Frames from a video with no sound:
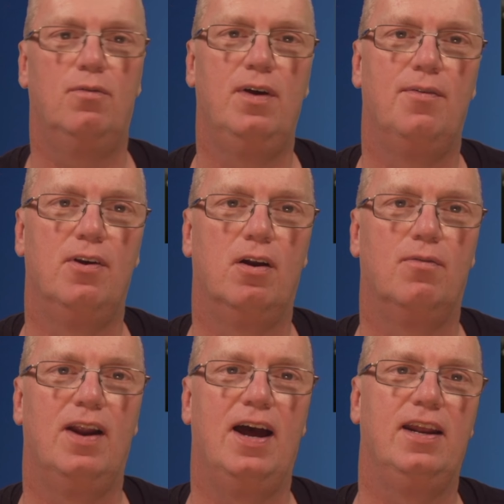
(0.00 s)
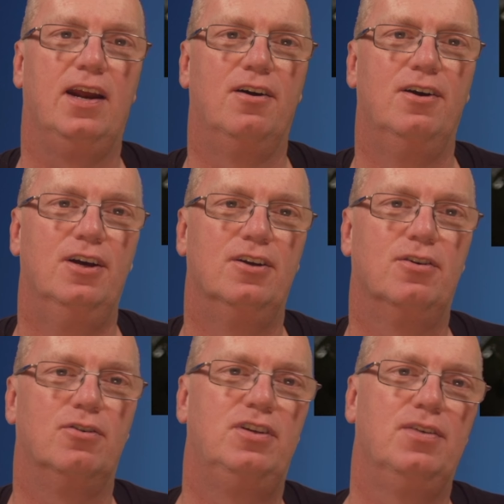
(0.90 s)
we have a lot of light here,
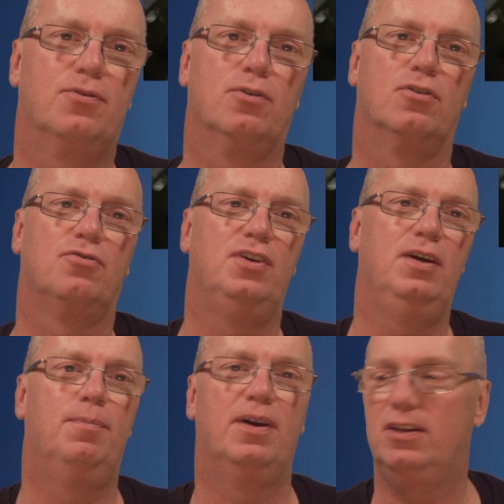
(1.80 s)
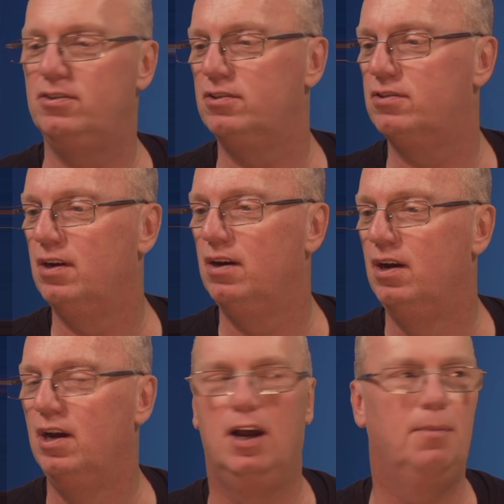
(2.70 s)
so it's difficult to see, but this is a
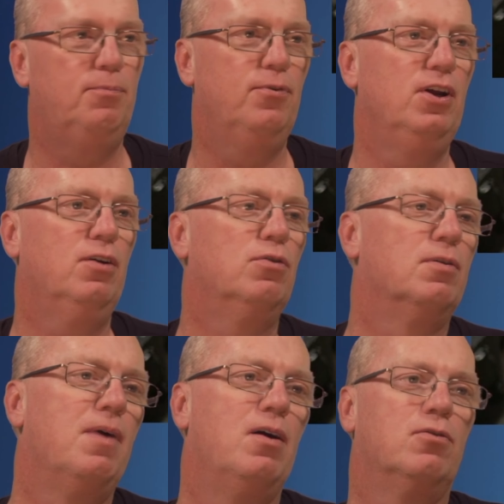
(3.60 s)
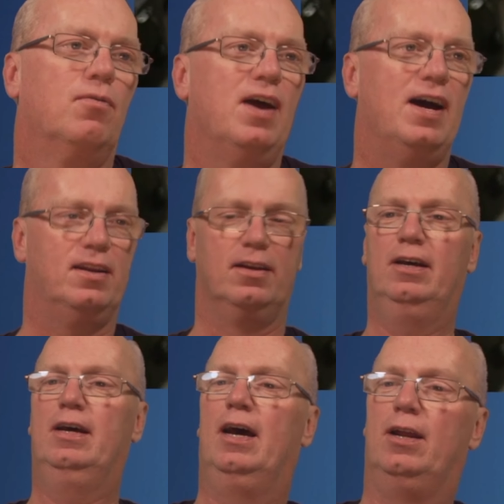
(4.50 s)
pretty good amount of light.
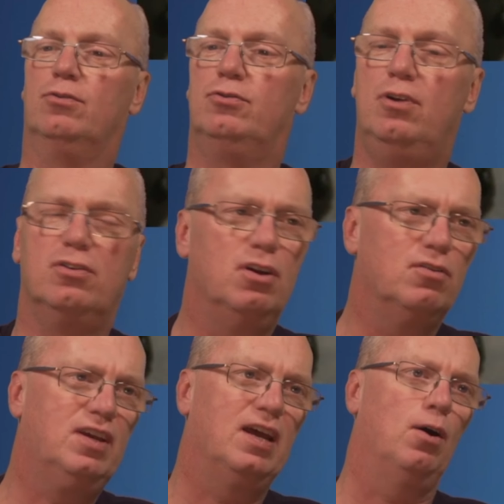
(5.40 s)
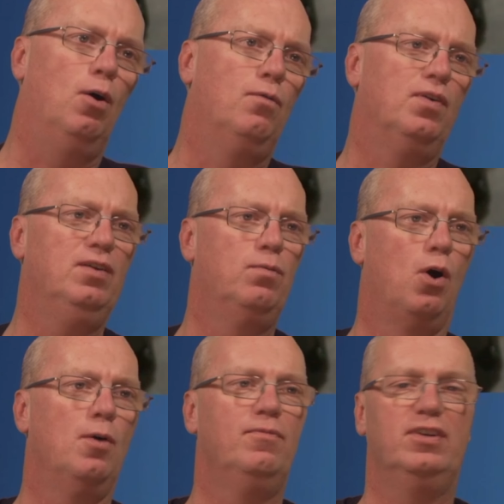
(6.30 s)
It also does not get overly
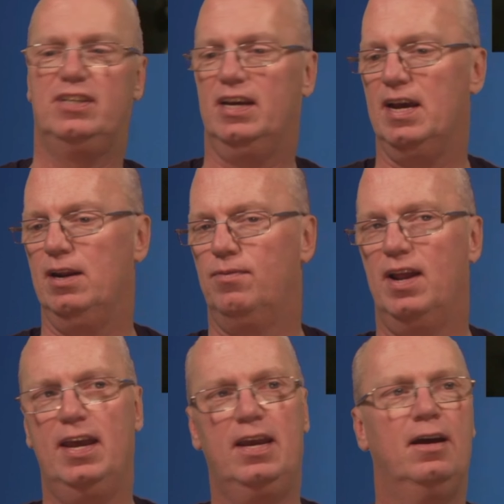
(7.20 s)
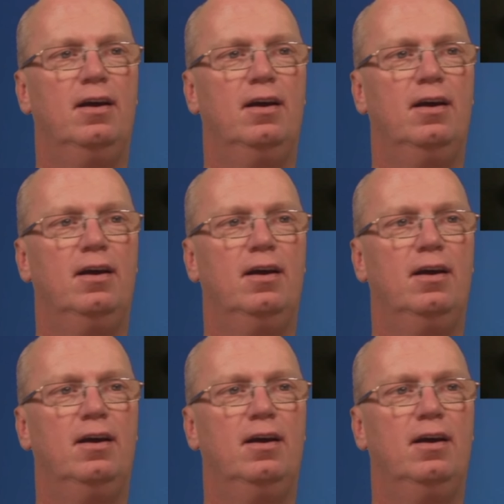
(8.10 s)
warm, which I kind of like,